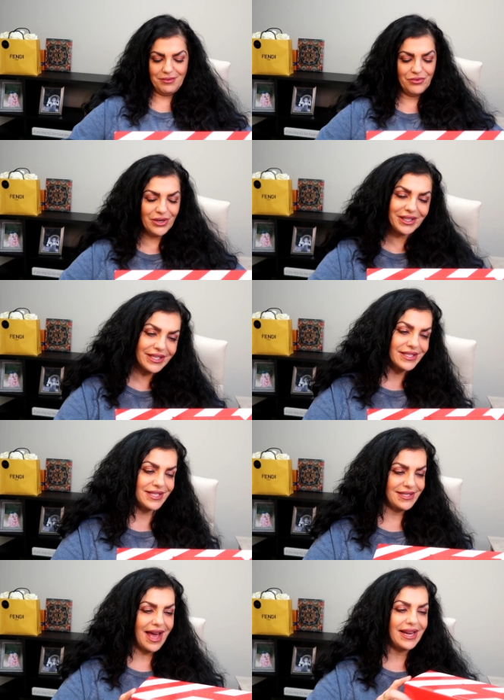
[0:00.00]
I'm really
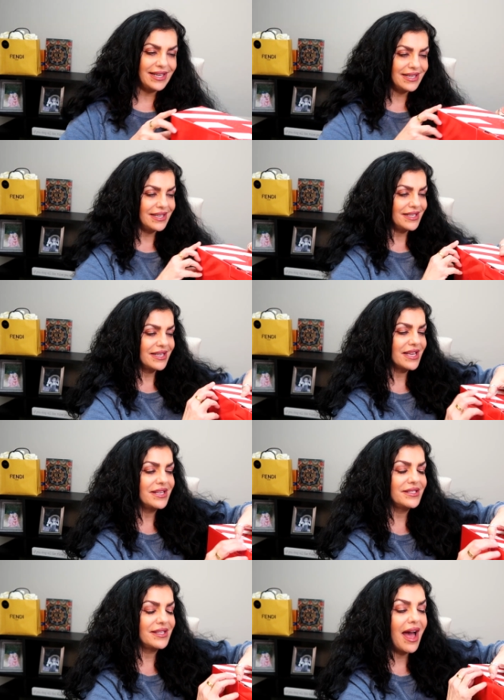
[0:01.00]
excited
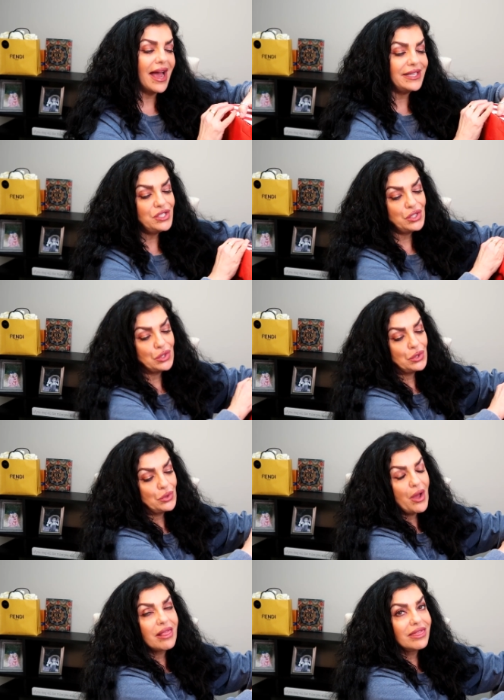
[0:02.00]
because I
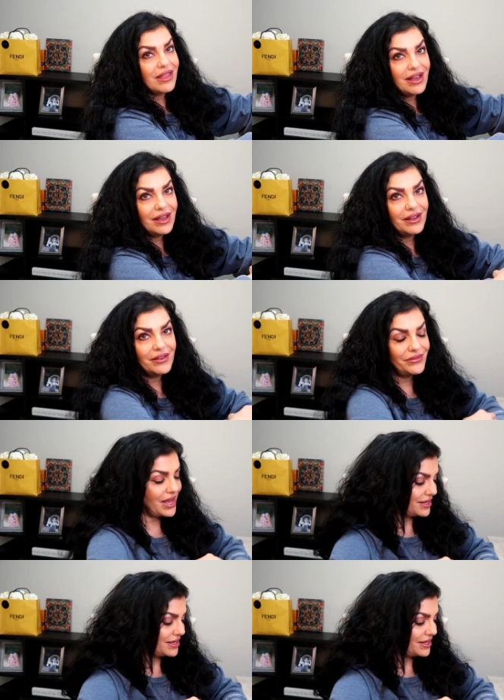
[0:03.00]
do love